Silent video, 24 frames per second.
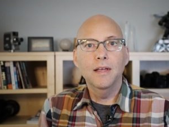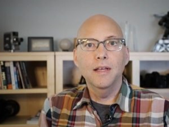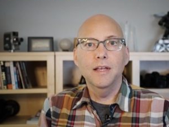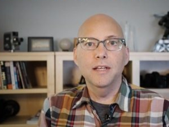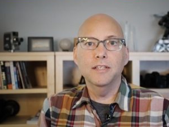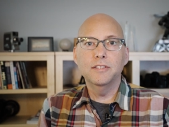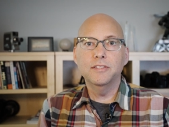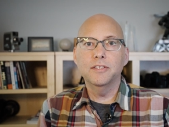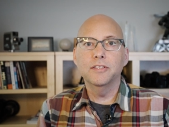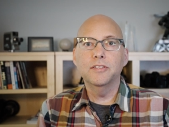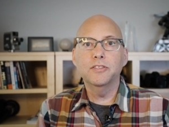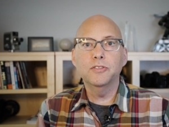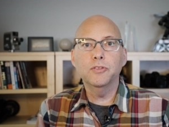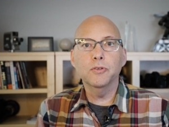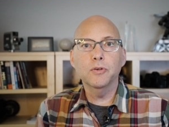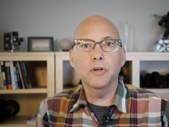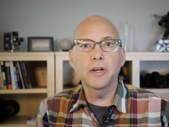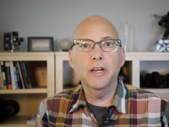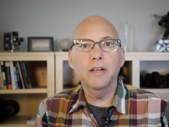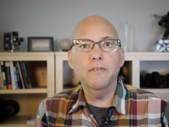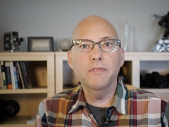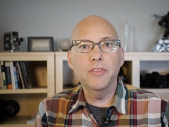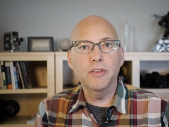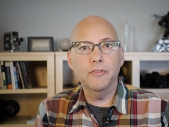It's the
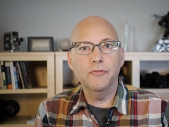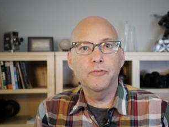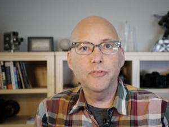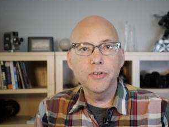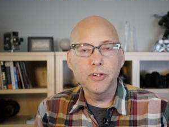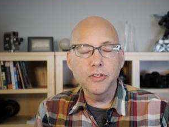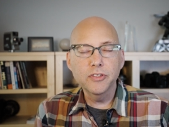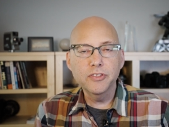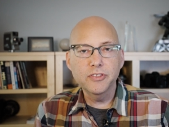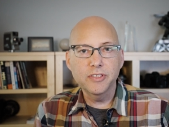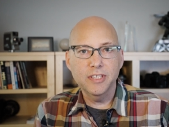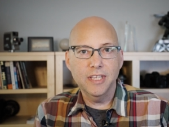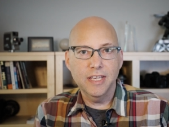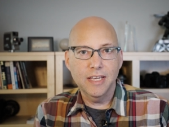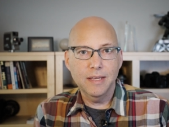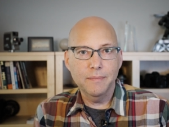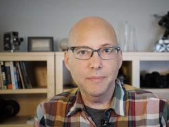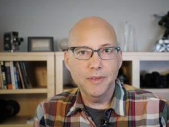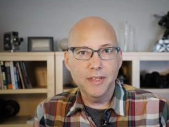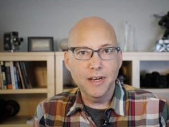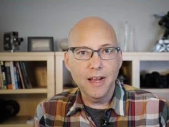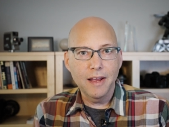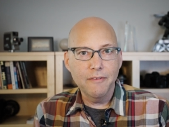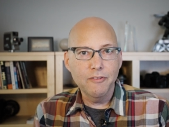story of the first
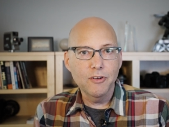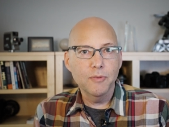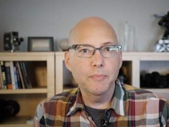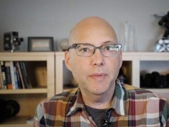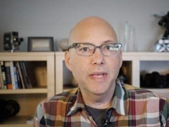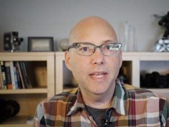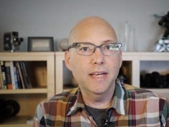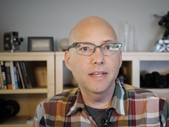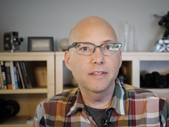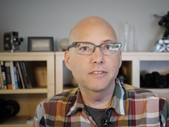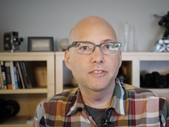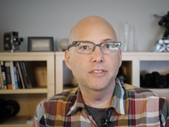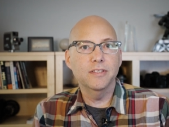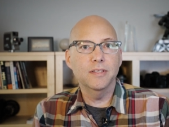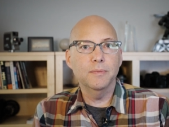team that ever made it to